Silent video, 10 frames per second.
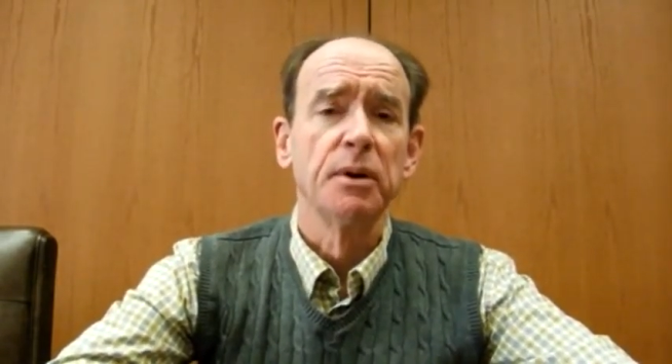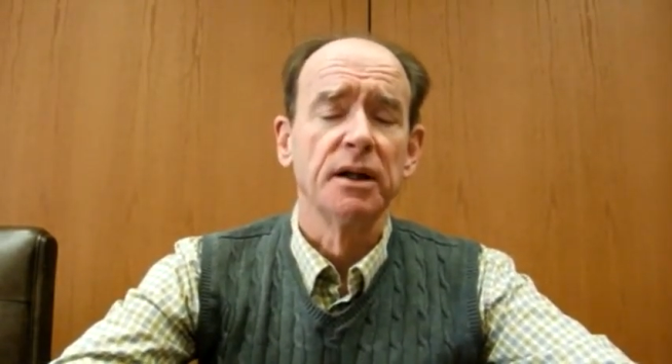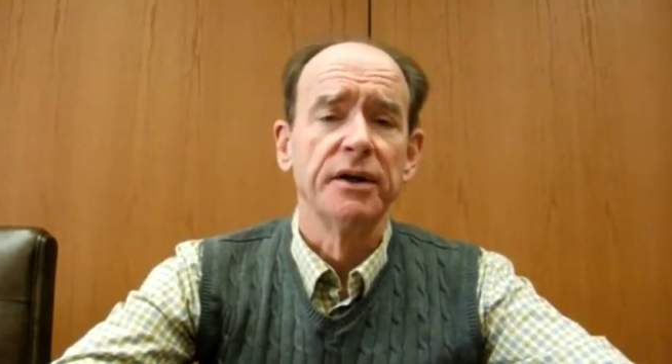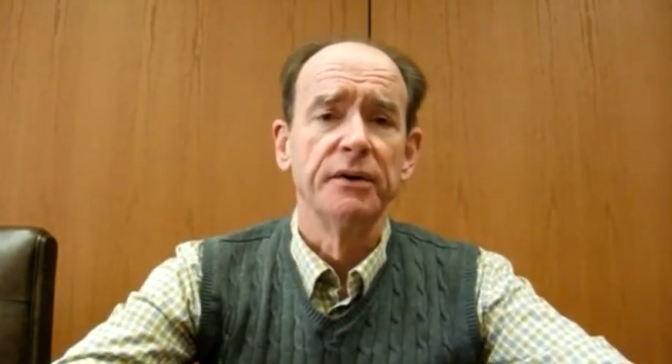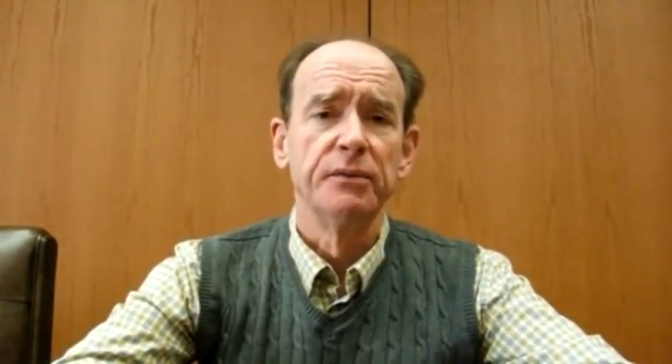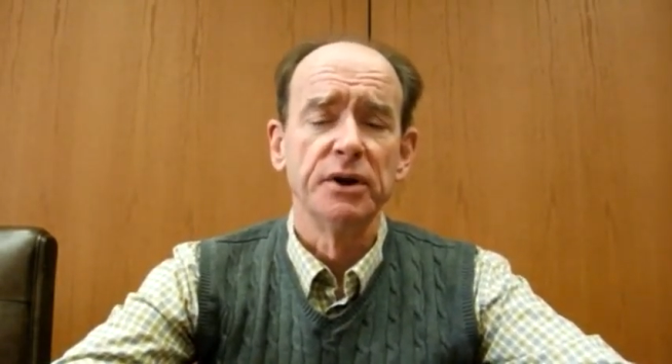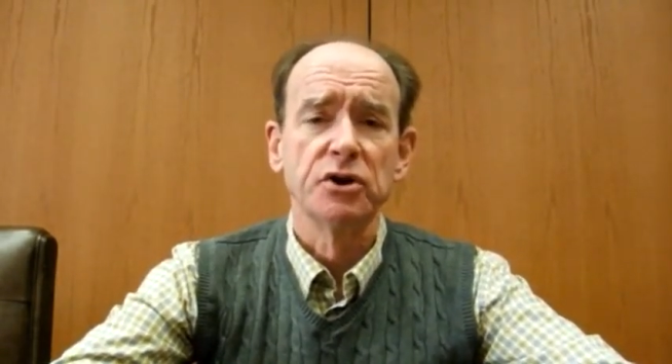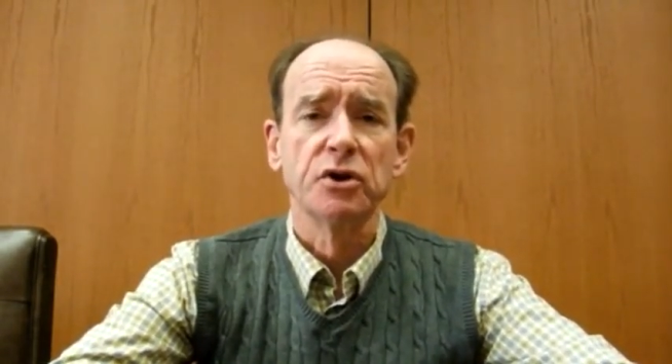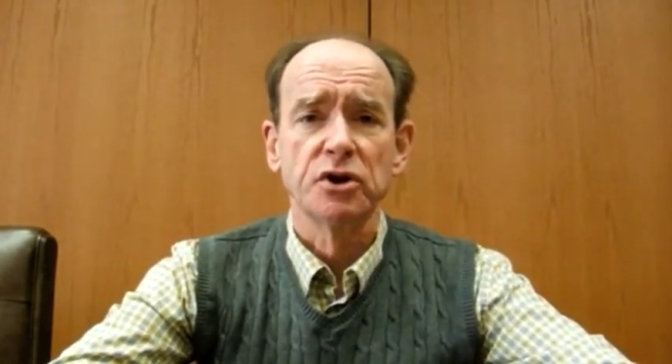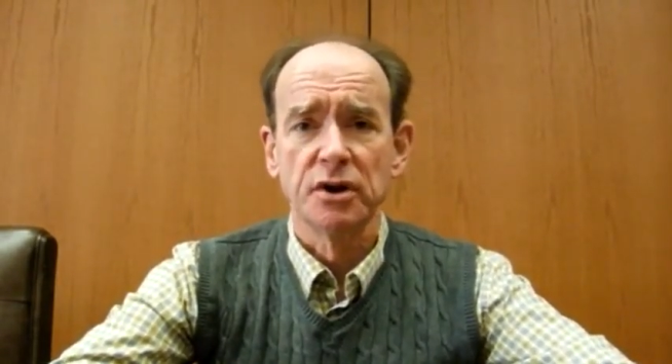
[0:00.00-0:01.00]
double the
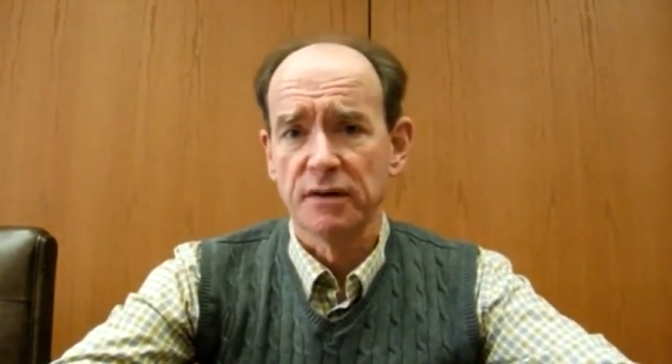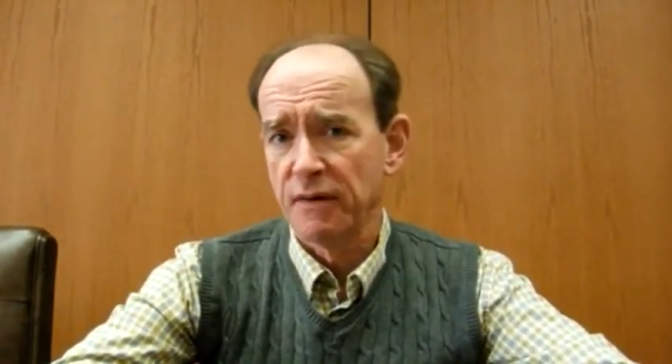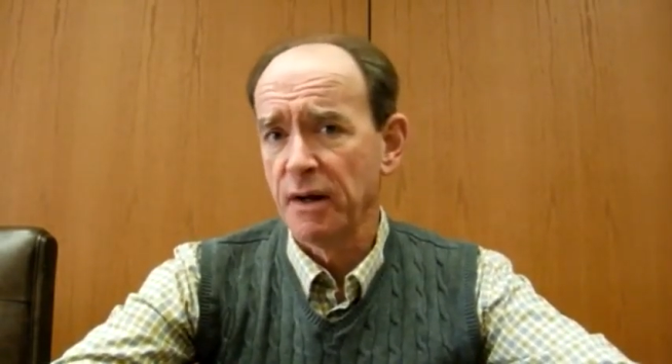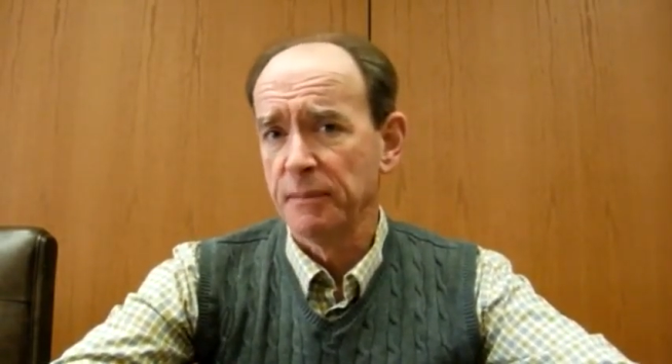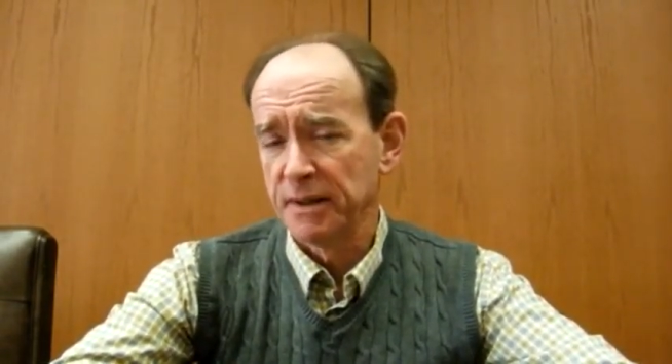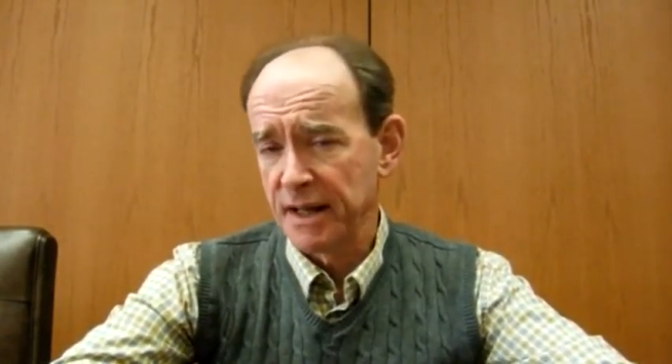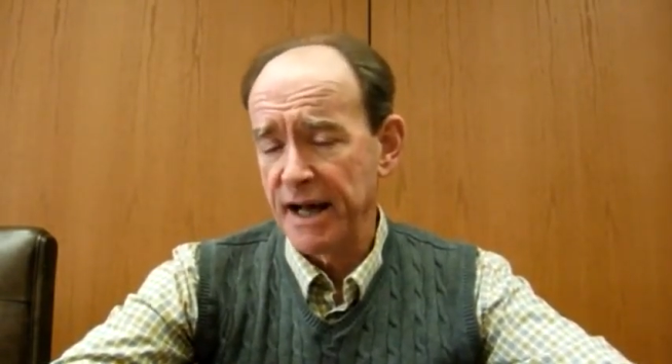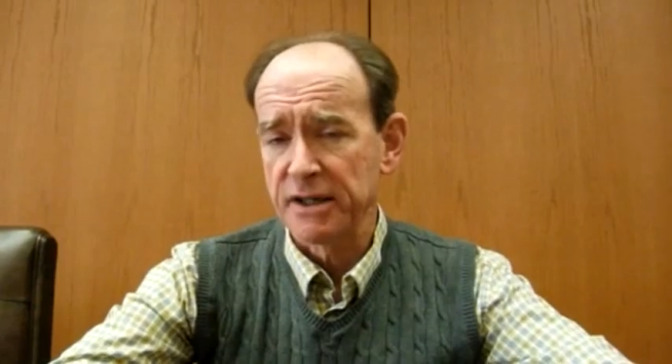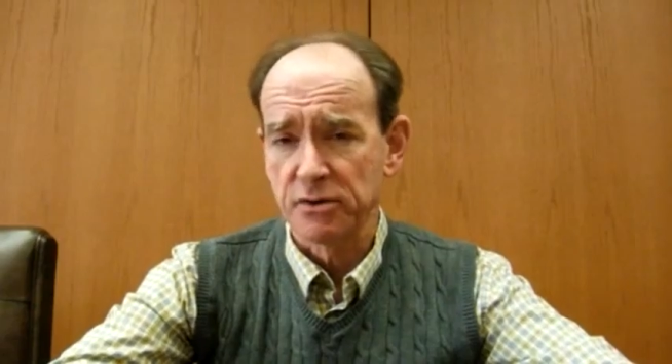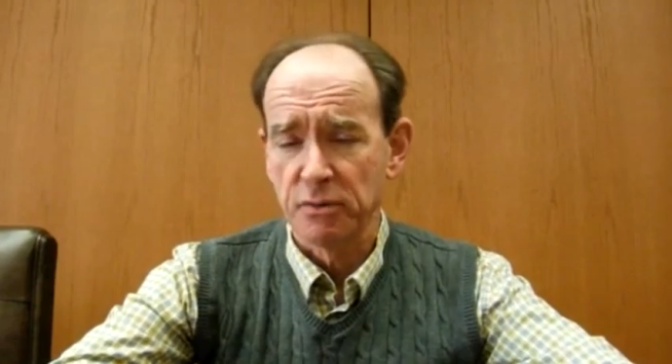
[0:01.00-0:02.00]
research and
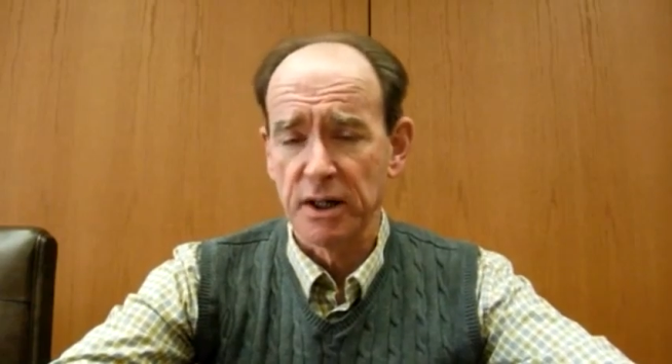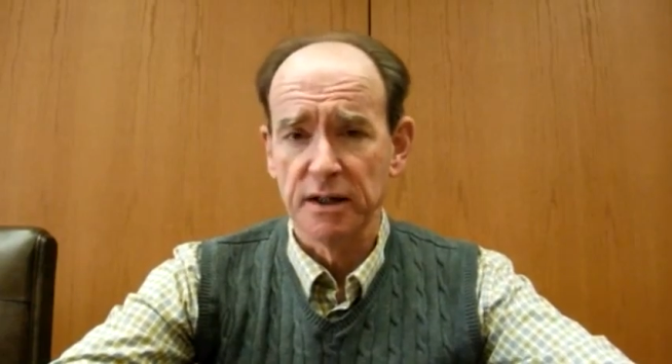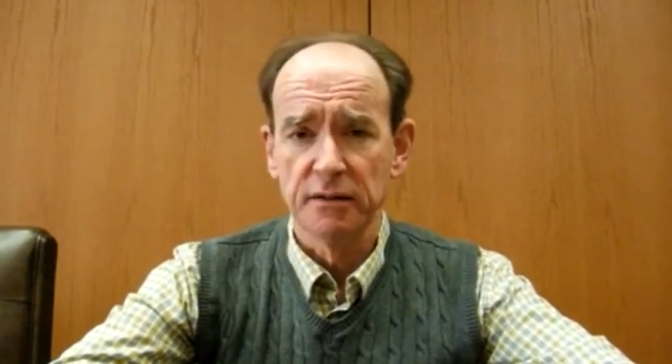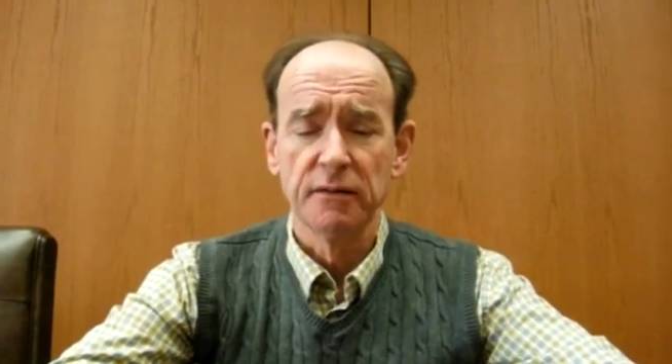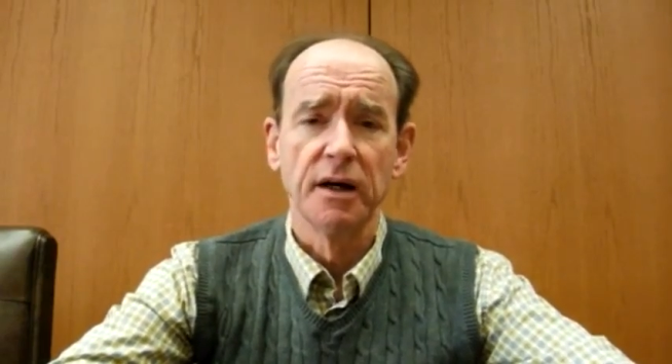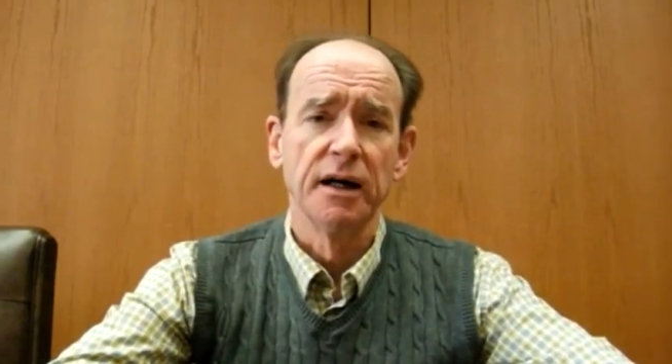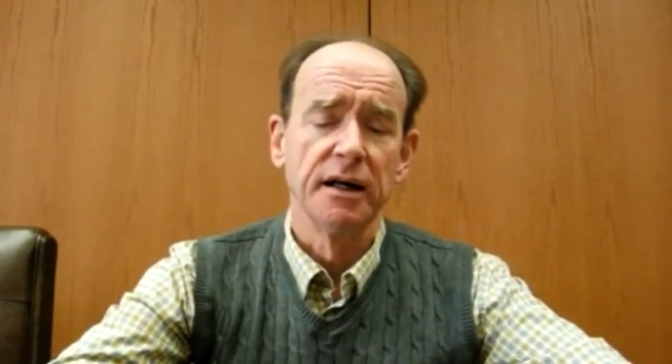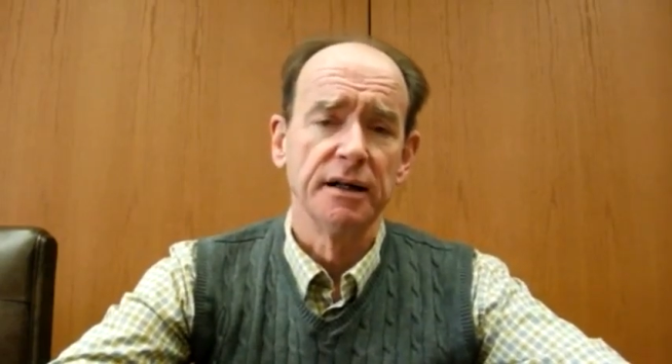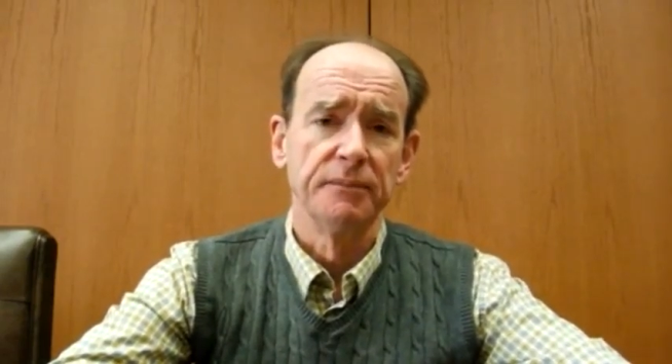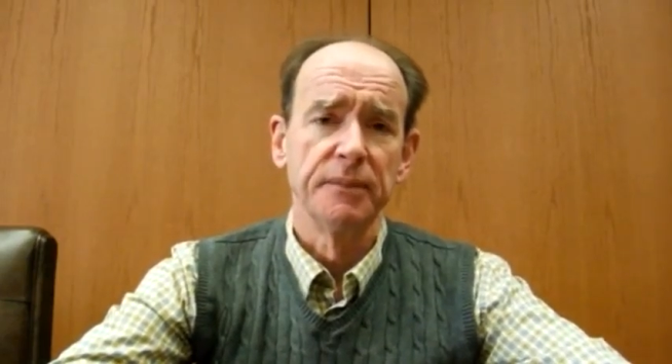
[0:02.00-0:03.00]
development tax credit
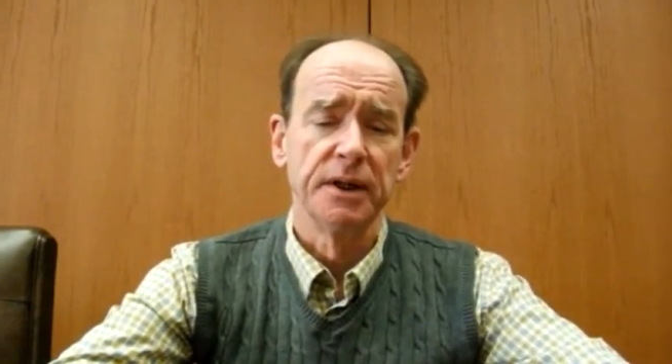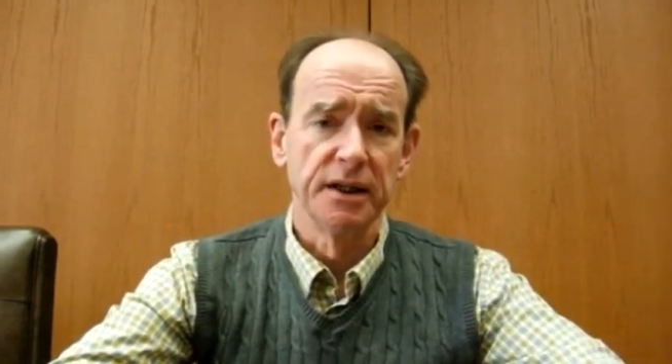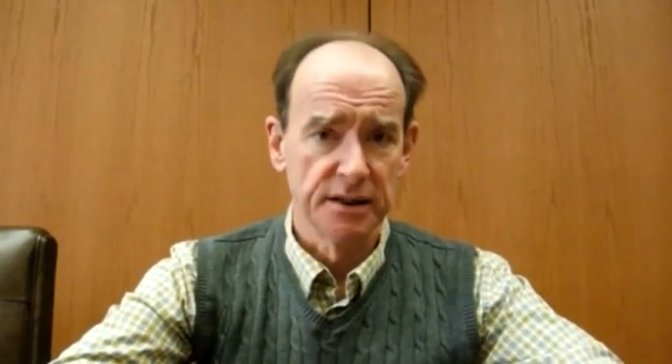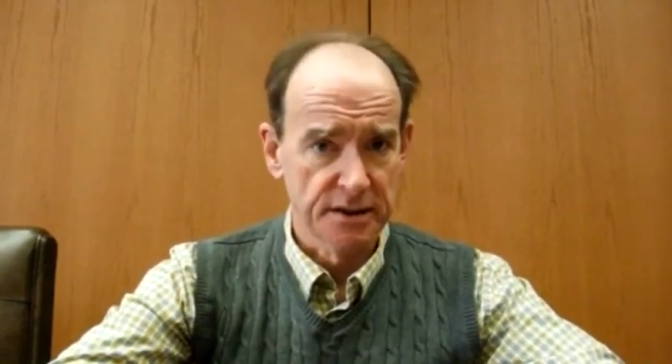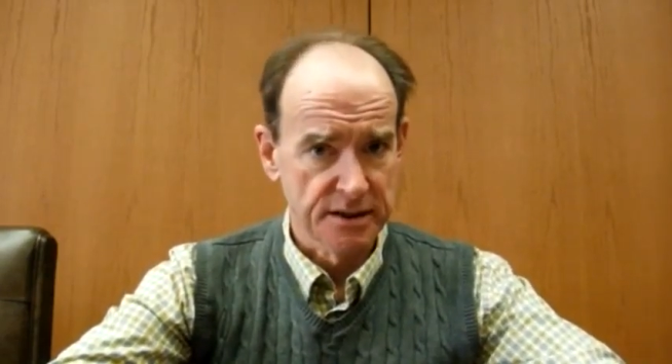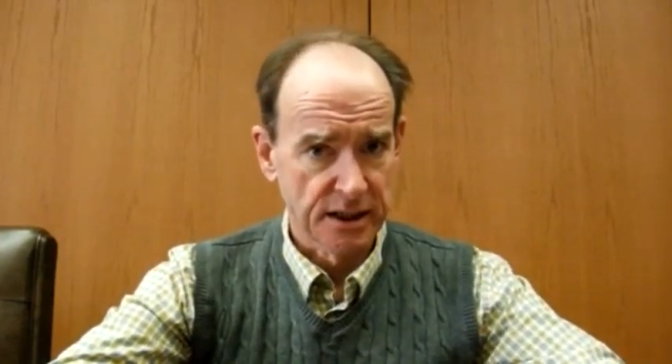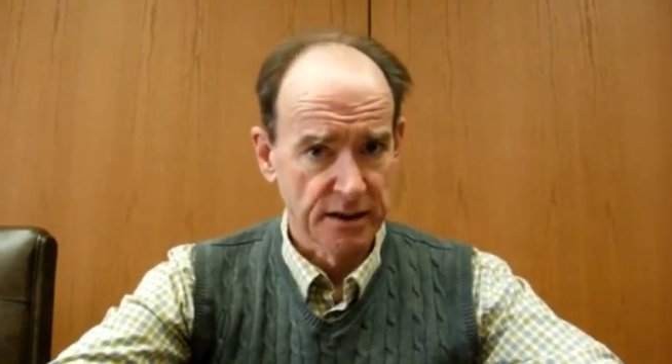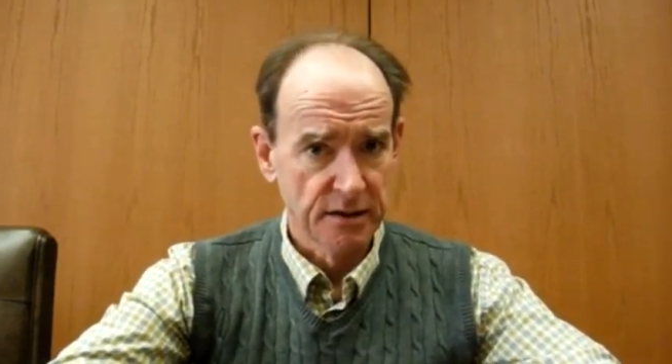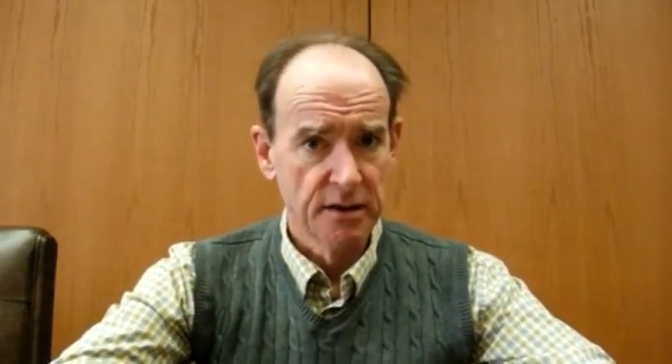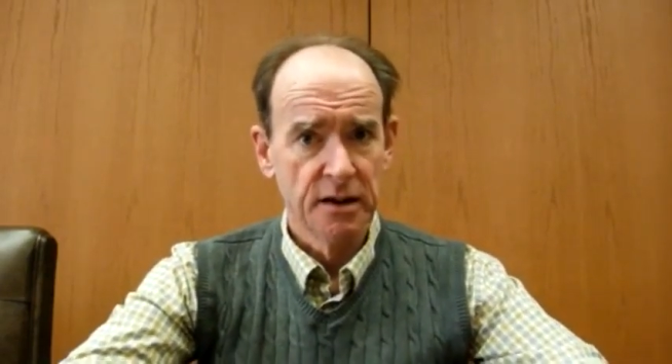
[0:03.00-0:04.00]
um, in the
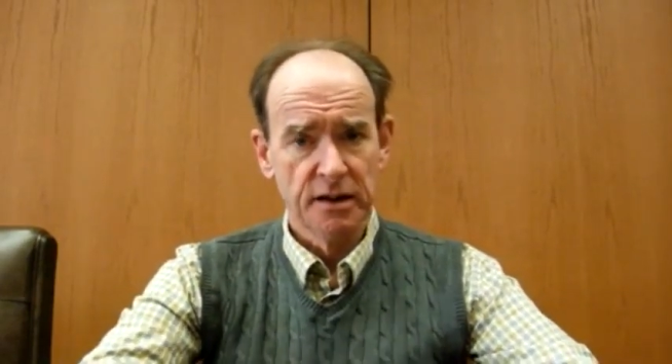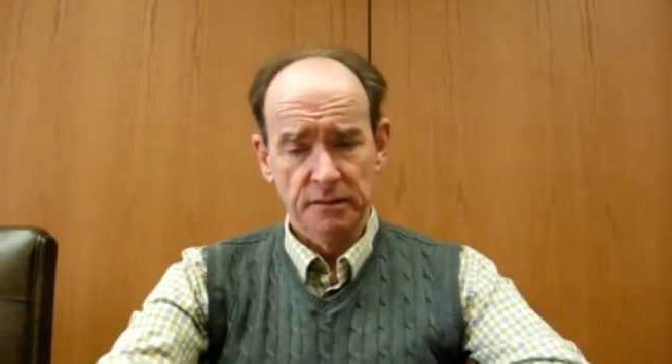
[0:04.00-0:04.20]
state.